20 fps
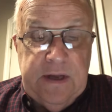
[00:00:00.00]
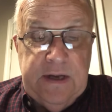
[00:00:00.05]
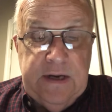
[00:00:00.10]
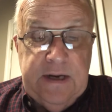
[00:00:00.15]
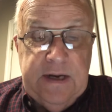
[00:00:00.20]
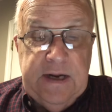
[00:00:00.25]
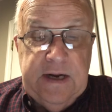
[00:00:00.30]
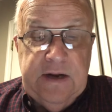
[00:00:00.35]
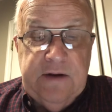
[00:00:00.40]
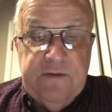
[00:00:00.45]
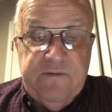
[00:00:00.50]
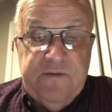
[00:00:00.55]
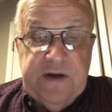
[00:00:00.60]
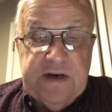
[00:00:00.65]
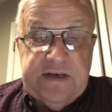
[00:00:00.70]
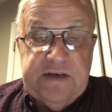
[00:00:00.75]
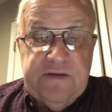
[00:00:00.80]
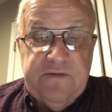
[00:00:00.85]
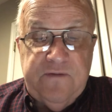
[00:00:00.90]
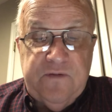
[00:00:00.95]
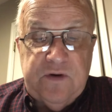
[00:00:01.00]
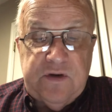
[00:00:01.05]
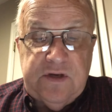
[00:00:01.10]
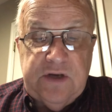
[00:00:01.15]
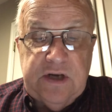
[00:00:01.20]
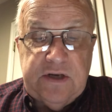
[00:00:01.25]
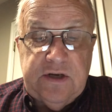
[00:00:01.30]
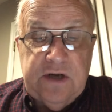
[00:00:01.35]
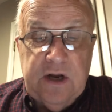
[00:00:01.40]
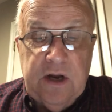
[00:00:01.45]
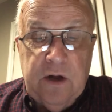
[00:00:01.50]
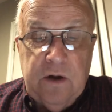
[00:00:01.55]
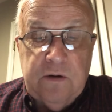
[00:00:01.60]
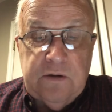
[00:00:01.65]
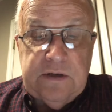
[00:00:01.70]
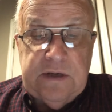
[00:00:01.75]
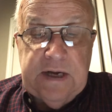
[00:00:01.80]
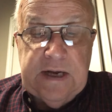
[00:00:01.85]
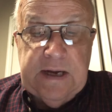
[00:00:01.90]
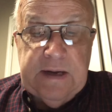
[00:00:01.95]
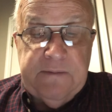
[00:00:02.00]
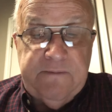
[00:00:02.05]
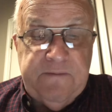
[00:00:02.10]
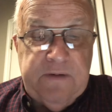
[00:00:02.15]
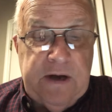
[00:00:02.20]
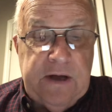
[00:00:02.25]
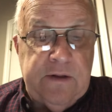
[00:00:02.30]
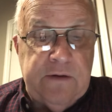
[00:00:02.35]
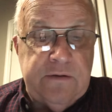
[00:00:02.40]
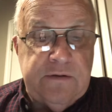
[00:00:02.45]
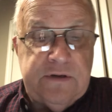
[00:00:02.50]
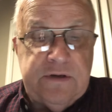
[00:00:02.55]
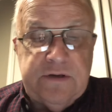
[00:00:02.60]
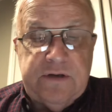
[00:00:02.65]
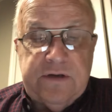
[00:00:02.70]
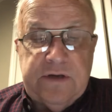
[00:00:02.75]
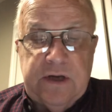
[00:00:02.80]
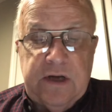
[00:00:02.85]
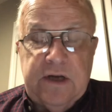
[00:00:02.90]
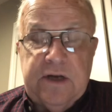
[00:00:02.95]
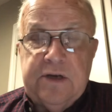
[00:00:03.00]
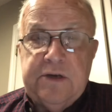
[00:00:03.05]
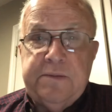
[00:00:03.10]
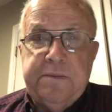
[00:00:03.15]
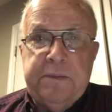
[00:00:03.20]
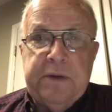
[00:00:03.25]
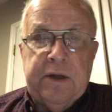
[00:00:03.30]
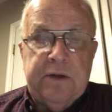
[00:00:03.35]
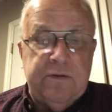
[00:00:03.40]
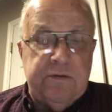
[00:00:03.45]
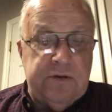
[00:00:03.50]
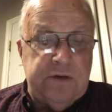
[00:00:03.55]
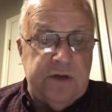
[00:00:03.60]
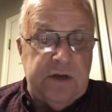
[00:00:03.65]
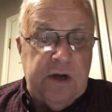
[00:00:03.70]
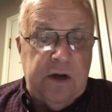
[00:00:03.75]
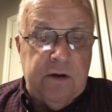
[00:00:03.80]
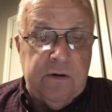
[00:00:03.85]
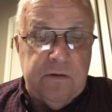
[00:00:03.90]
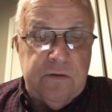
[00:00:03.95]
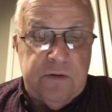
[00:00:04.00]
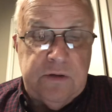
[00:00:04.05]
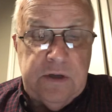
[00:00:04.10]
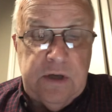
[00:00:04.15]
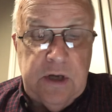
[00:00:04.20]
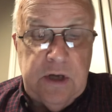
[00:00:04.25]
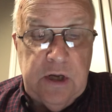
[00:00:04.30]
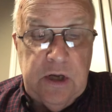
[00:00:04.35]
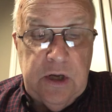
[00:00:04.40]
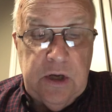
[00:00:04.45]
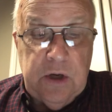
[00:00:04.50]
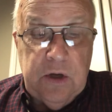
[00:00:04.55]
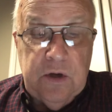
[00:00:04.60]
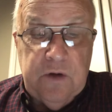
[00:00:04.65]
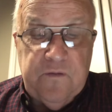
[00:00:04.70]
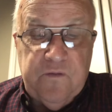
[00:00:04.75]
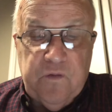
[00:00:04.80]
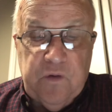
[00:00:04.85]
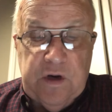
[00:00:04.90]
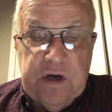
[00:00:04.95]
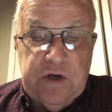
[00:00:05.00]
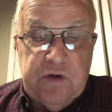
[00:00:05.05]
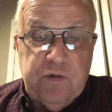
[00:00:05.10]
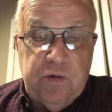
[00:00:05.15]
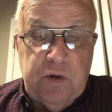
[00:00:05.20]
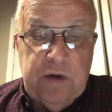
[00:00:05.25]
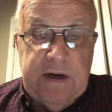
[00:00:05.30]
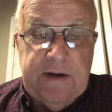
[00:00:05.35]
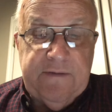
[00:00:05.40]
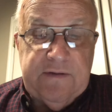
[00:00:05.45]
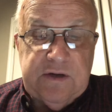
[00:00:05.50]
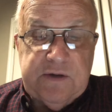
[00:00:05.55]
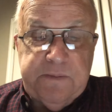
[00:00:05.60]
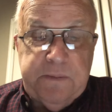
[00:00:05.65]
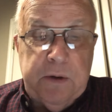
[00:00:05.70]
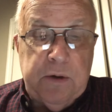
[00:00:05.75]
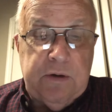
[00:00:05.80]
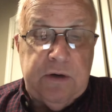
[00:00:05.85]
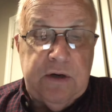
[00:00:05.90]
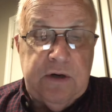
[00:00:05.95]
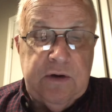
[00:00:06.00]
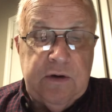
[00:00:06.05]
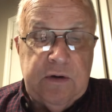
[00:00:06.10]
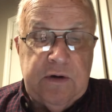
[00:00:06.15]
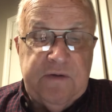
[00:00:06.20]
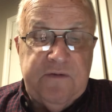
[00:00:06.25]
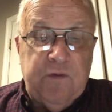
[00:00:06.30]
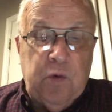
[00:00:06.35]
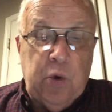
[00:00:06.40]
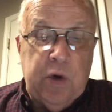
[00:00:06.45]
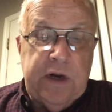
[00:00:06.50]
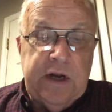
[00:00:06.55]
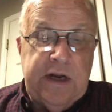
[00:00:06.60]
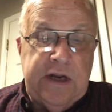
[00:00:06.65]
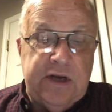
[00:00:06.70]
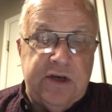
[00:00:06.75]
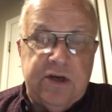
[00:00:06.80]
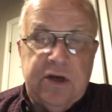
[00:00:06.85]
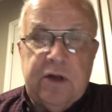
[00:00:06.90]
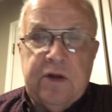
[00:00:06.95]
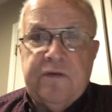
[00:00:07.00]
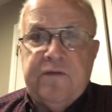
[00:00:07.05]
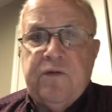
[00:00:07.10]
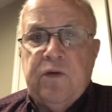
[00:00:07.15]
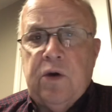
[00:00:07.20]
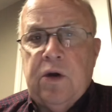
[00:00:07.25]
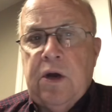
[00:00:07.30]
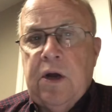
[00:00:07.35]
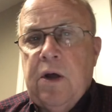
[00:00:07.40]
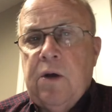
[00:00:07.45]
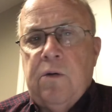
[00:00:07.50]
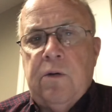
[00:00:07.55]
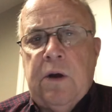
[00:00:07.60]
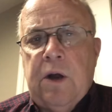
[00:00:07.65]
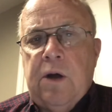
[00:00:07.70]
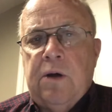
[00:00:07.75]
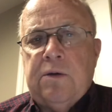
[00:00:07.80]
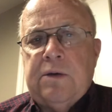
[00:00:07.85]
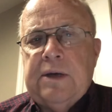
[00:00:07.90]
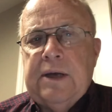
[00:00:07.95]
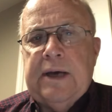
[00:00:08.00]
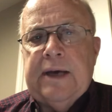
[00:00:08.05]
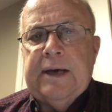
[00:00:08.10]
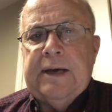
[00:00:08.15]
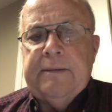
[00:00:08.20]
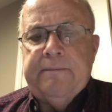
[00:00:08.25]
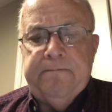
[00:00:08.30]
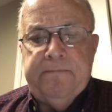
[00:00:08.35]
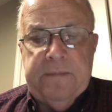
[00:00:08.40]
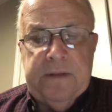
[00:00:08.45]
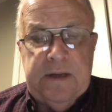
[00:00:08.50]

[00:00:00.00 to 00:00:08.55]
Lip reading: needed fixing for such a long time. Fathers and sons, mothers and daughters, good friends who haven't spoken or avoided each other for a long, long time.